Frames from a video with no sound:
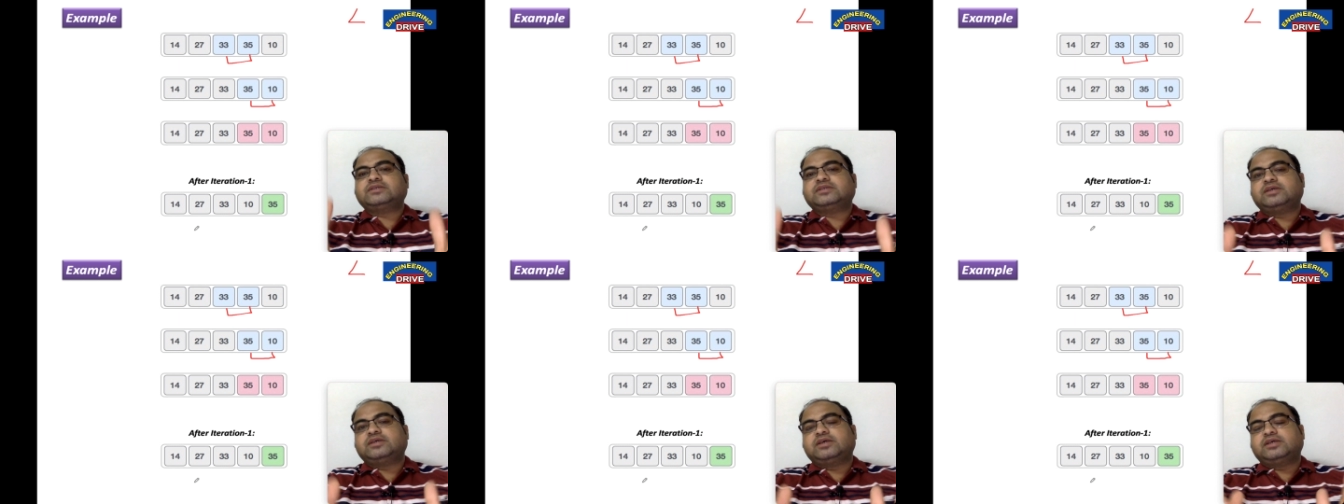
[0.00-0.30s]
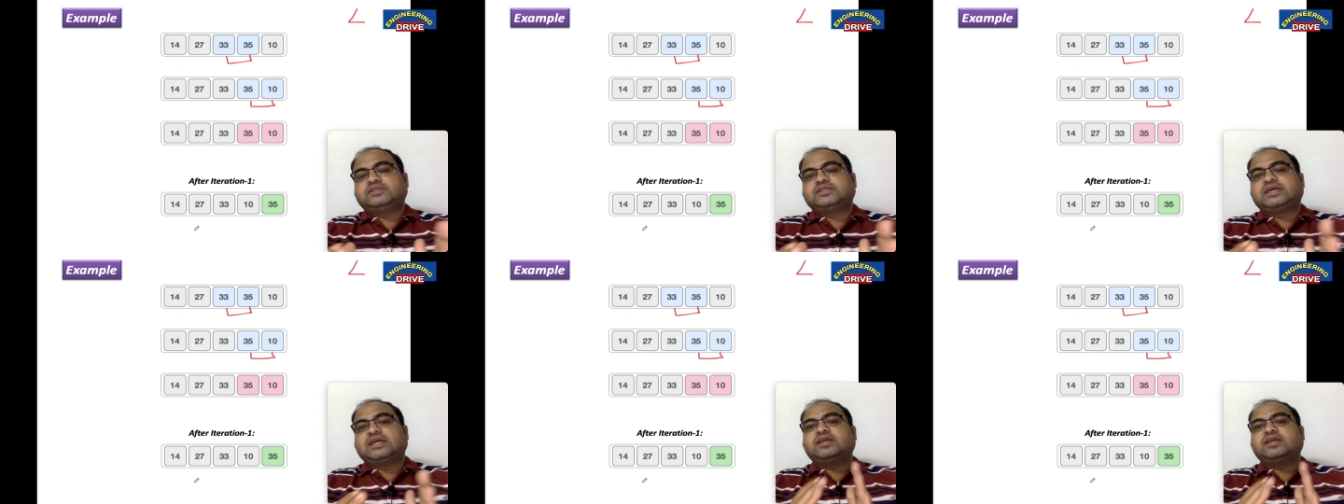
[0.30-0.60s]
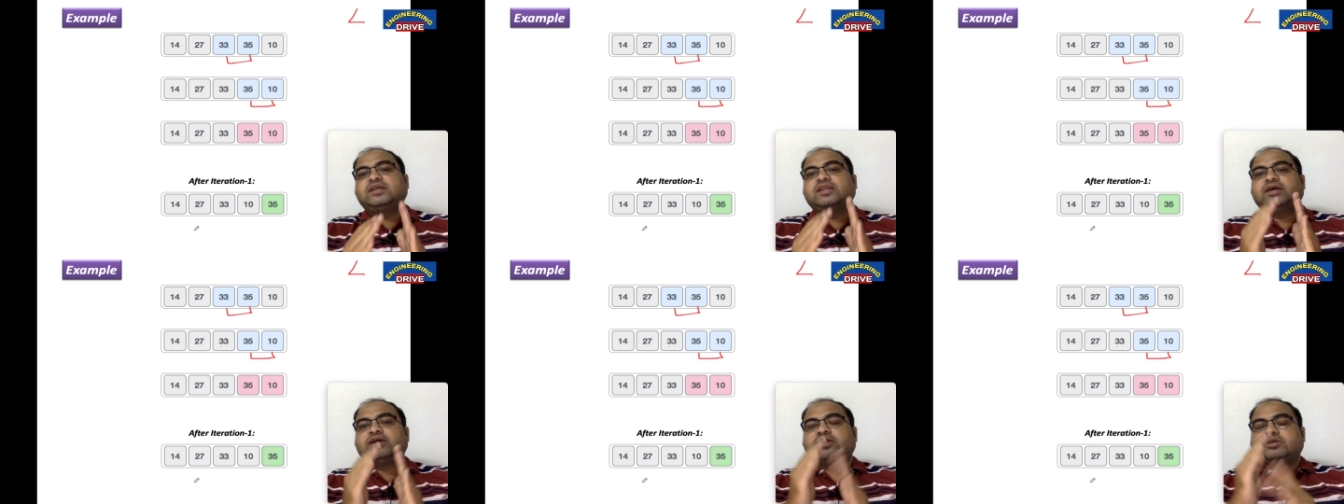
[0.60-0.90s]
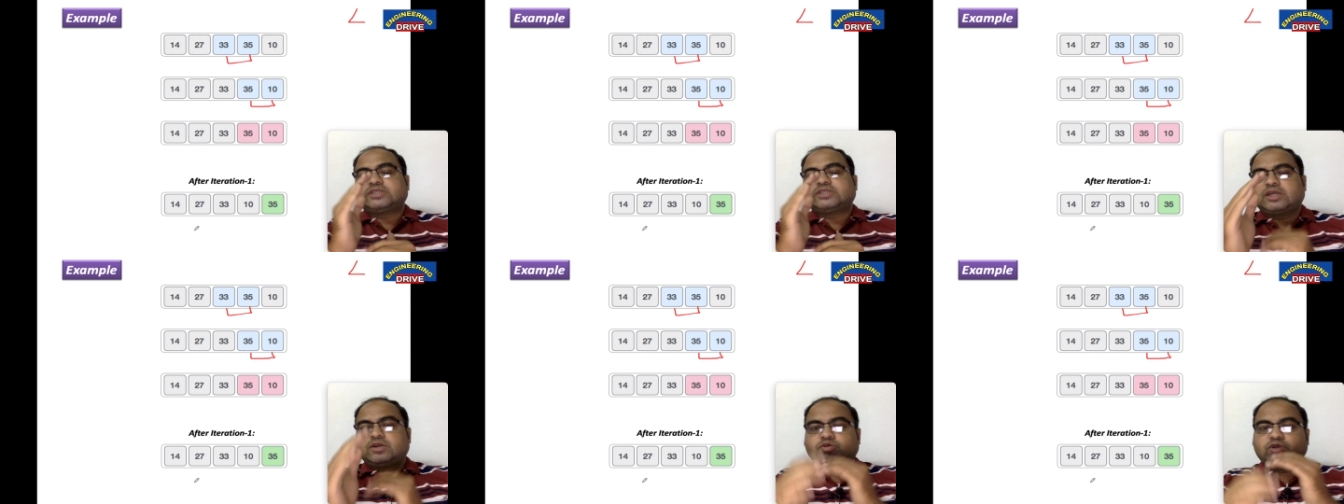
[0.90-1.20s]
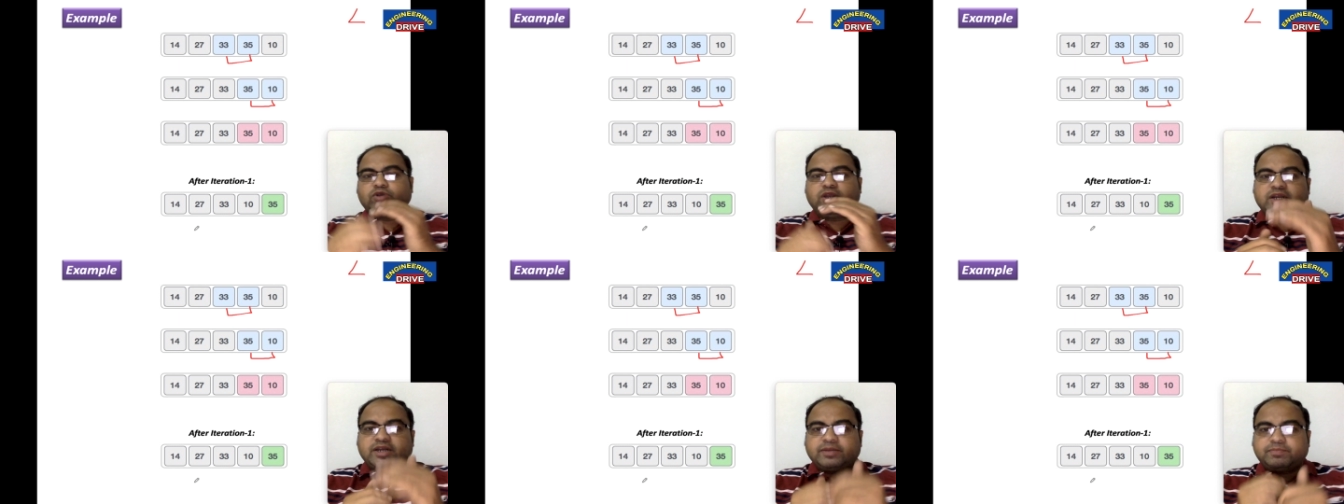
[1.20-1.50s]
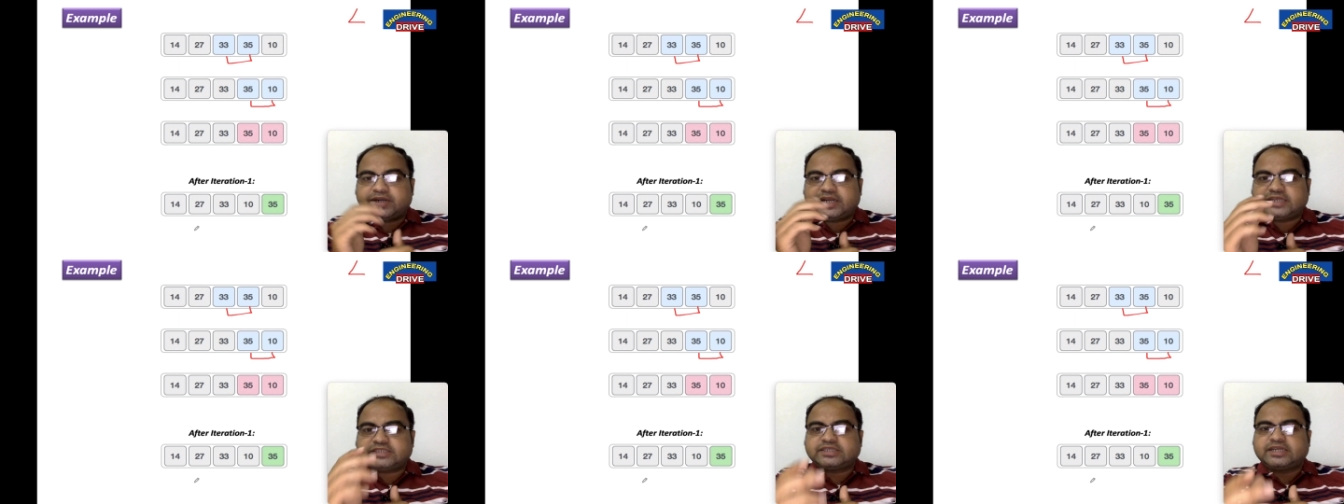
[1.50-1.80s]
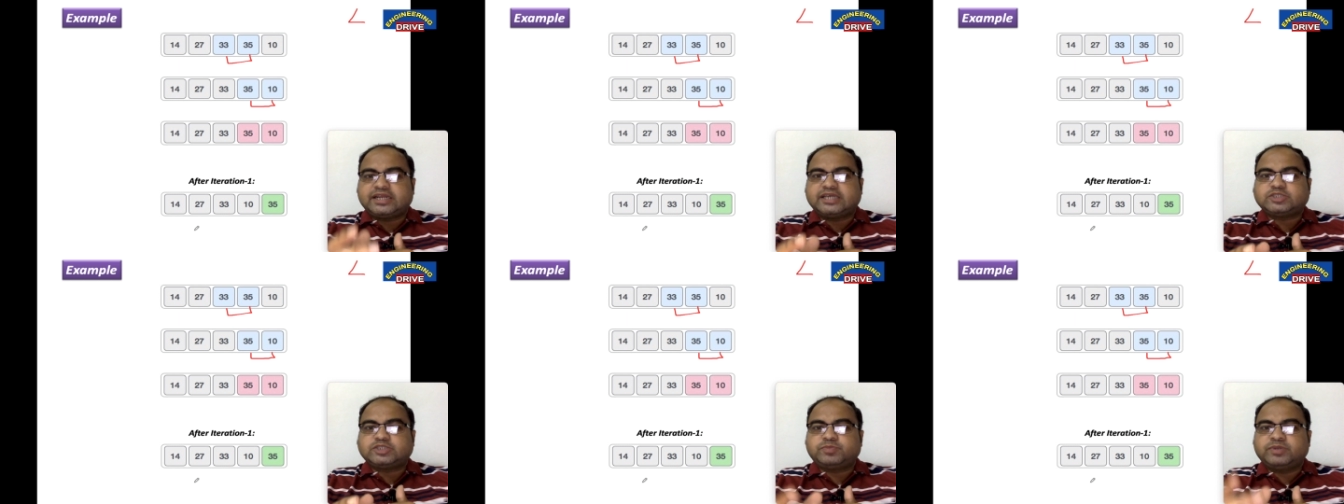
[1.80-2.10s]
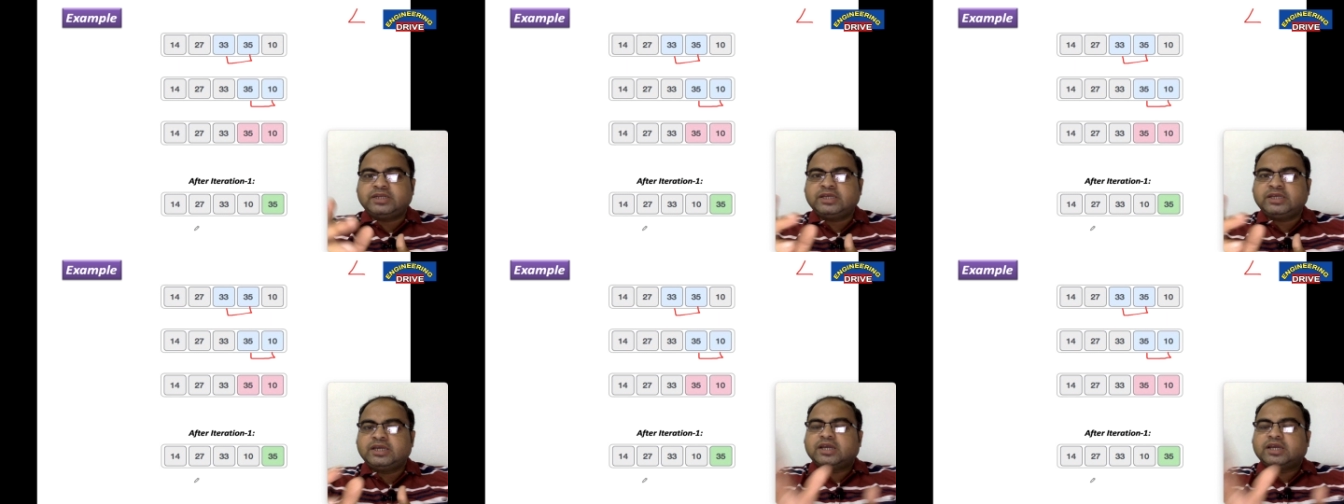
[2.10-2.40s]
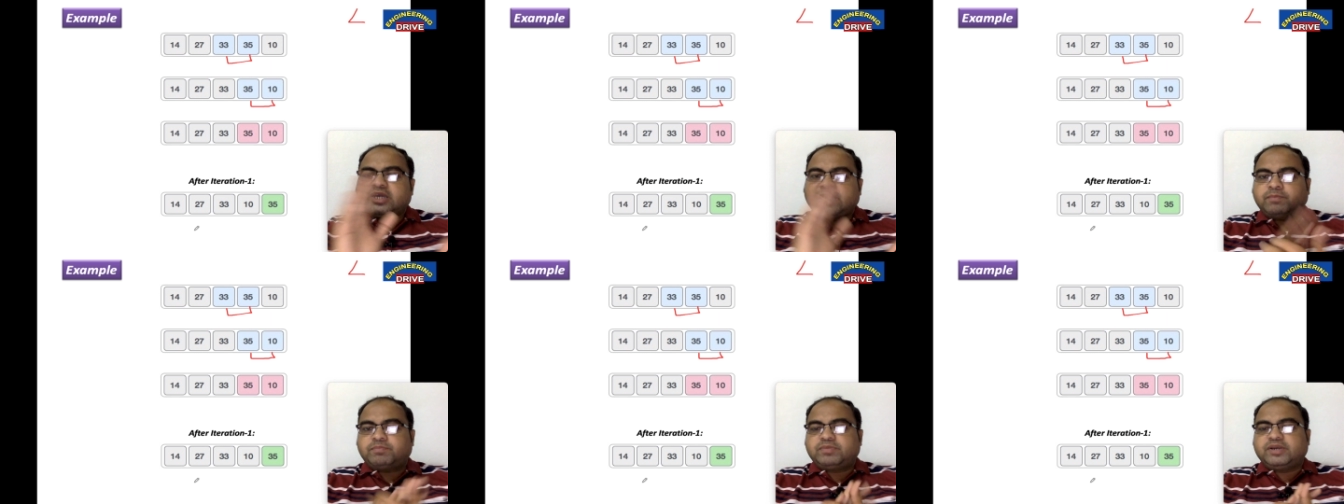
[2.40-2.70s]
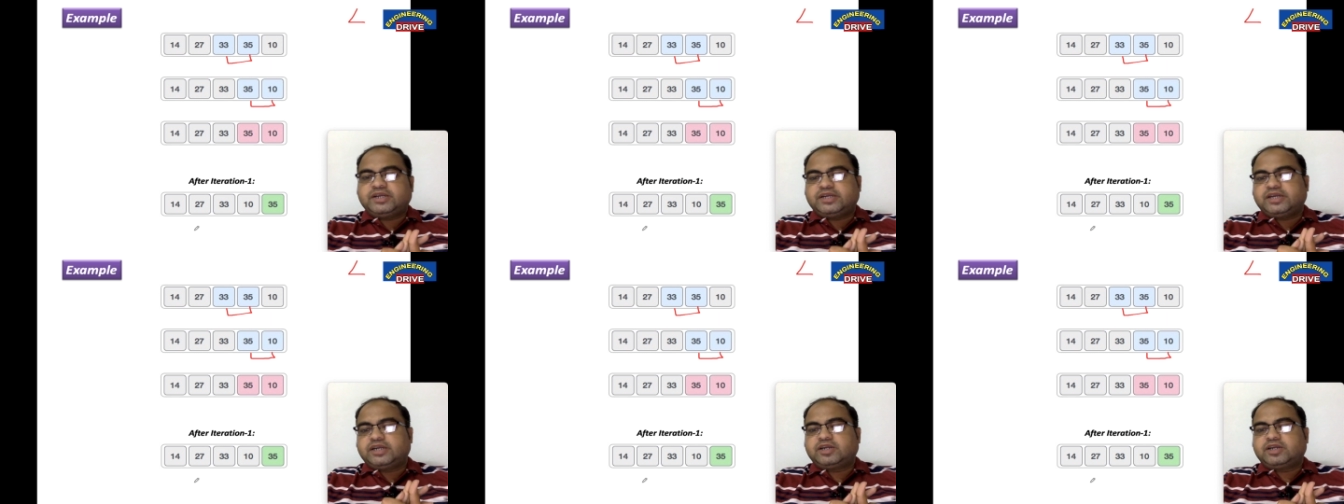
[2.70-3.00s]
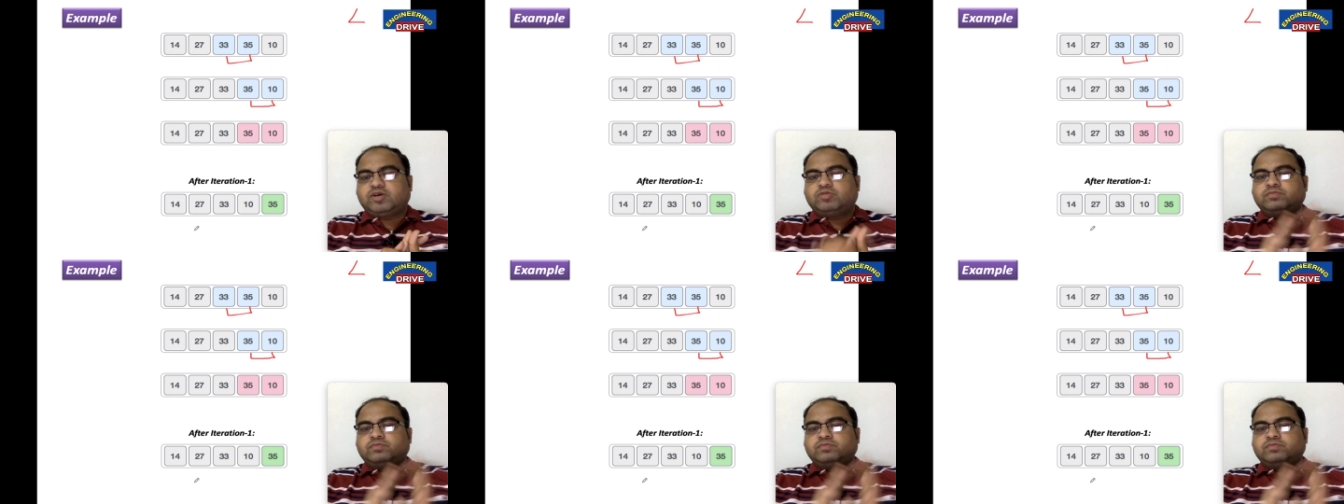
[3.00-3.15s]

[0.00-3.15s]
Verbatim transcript: circular circular repetition has been completed now